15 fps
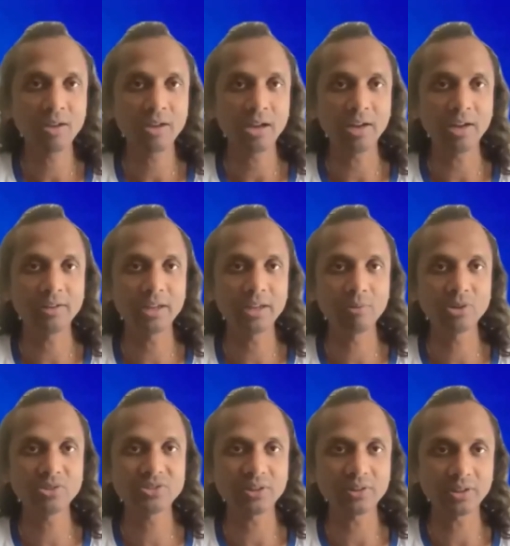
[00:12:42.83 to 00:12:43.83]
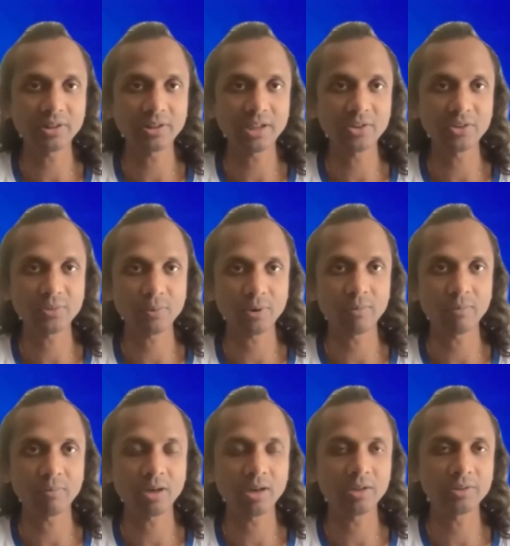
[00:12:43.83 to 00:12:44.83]
And they want certain things
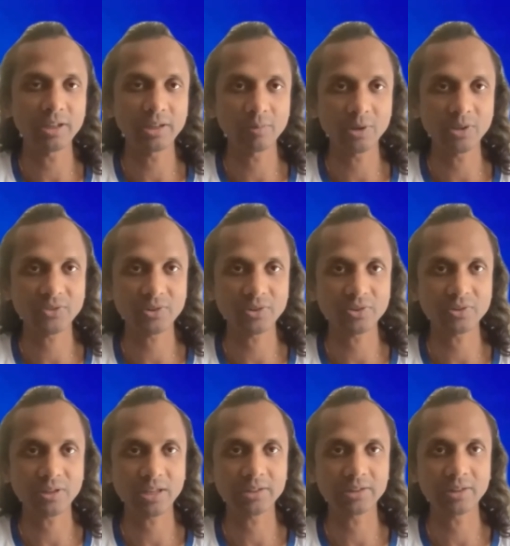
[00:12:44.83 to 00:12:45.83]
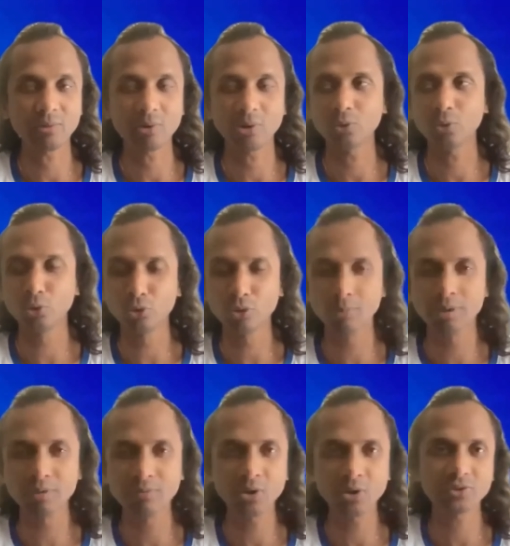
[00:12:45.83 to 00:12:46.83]
from the investors, like they want YouTube
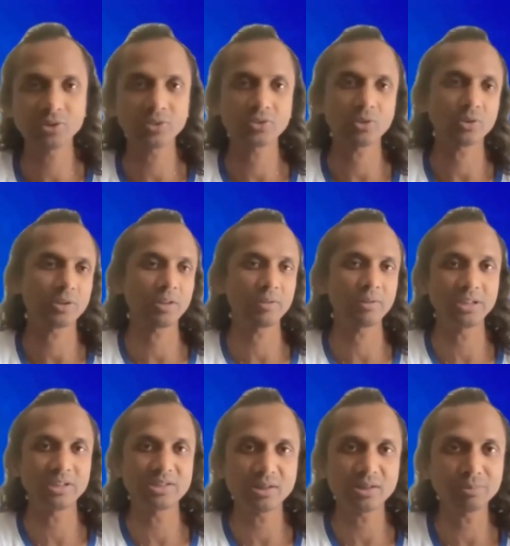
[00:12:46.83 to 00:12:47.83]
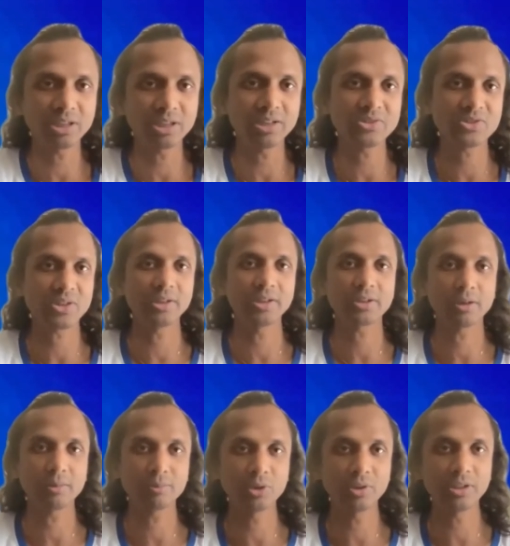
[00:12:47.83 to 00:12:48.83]
influencers, or they need something else, they need
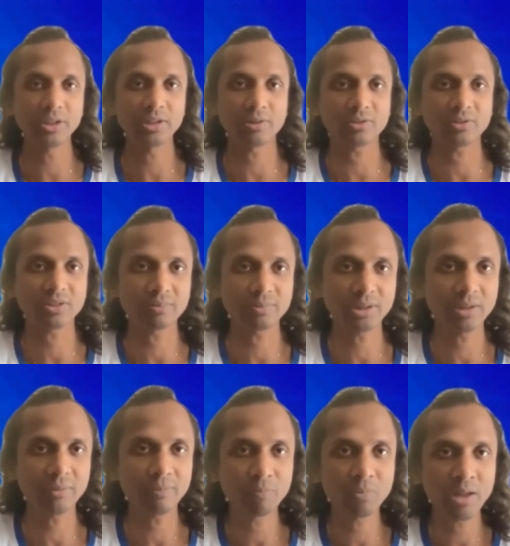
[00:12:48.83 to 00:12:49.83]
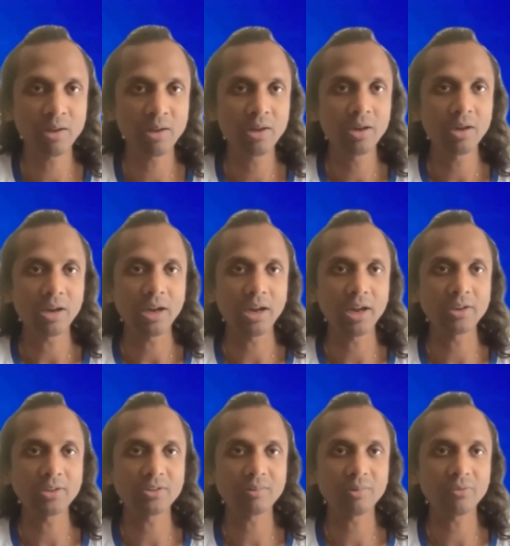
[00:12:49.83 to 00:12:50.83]
community or something.
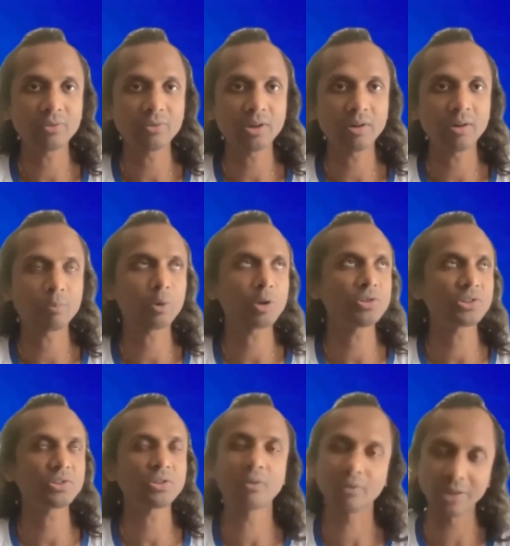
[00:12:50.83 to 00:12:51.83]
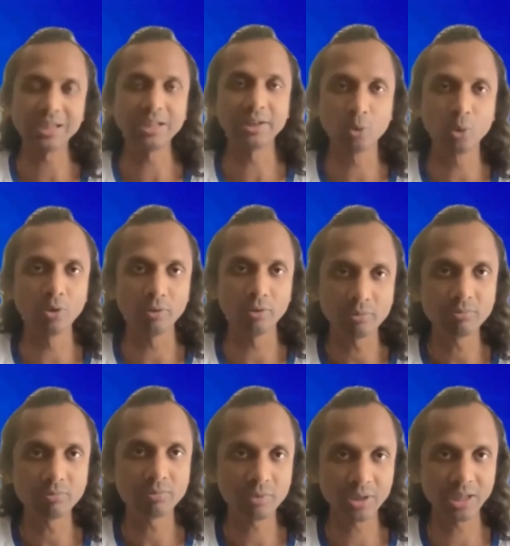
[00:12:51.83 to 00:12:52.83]
And some of the projects are really good,
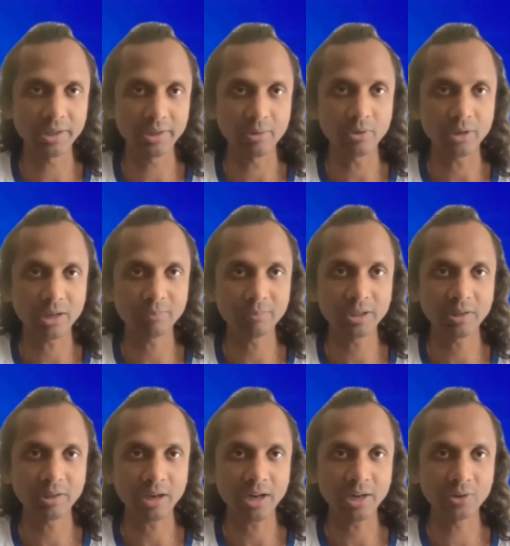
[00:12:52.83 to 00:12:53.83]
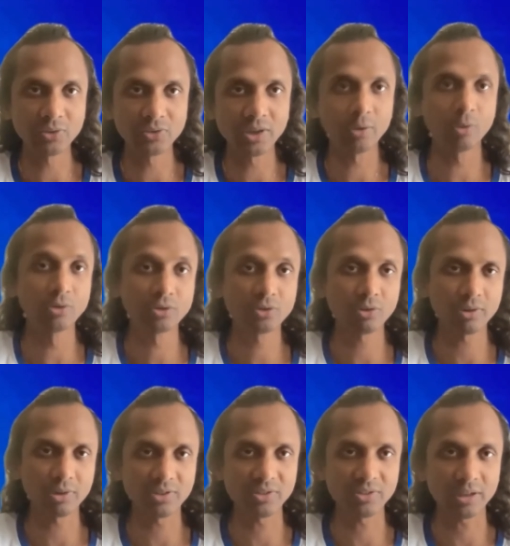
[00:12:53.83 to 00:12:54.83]
really good. I mean, I don't say good so
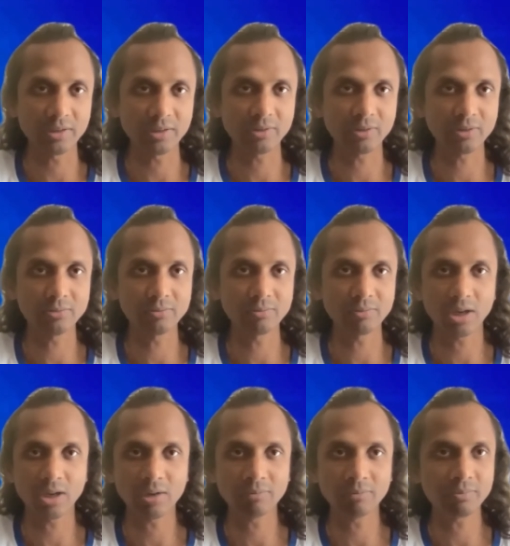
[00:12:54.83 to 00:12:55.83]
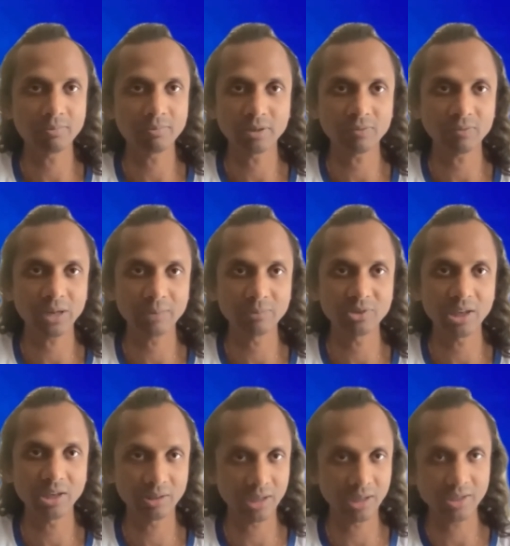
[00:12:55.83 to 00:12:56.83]
easily, but when I'm
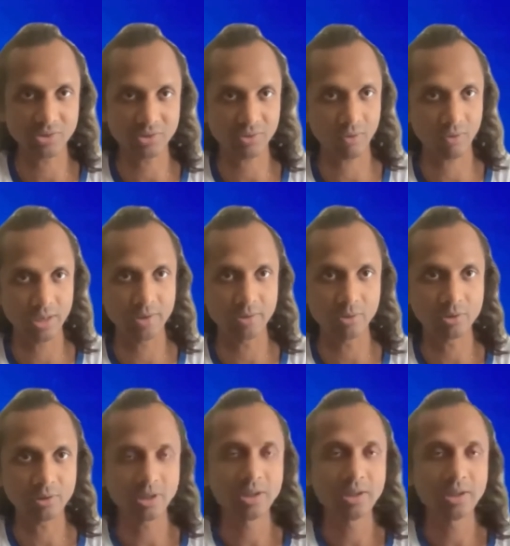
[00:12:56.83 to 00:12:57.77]
saying like it's really good,